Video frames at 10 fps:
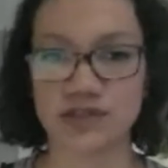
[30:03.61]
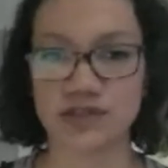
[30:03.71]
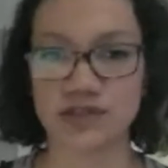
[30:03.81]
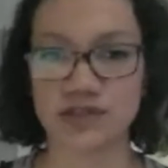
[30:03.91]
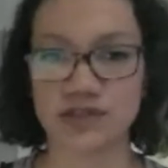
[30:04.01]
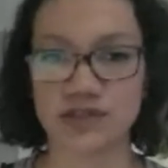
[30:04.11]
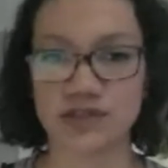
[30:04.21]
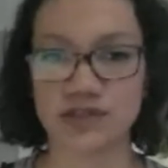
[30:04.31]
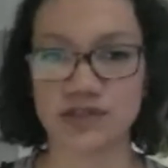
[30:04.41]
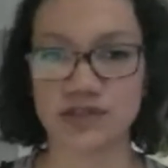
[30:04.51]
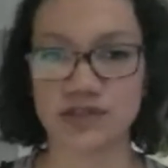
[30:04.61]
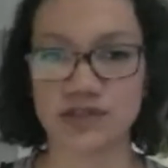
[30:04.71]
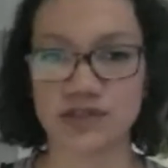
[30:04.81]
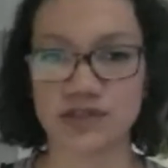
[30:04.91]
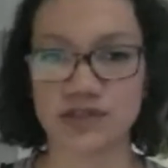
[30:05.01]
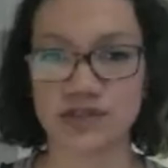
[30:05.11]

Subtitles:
And you know what, if